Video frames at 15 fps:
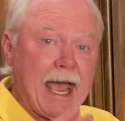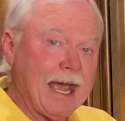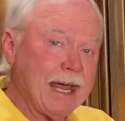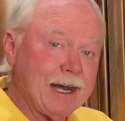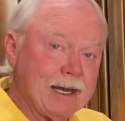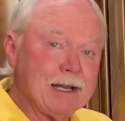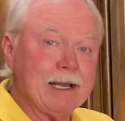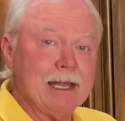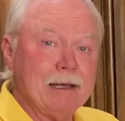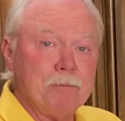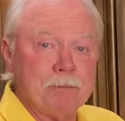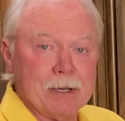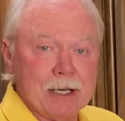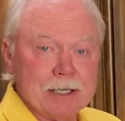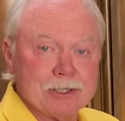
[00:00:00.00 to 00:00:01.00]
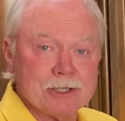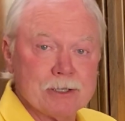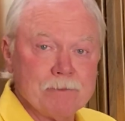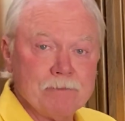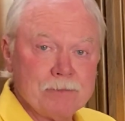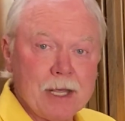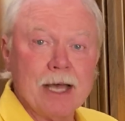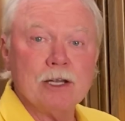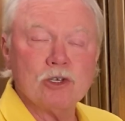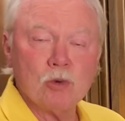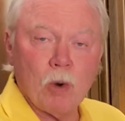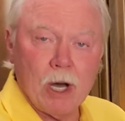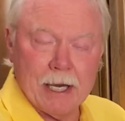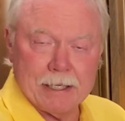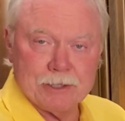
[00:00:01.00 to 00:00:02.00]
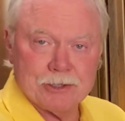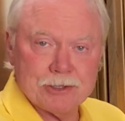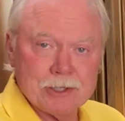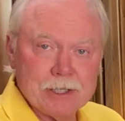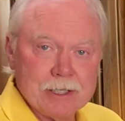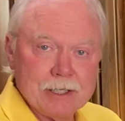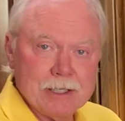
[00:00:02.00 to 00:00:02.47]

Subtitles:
at an Olympics twice.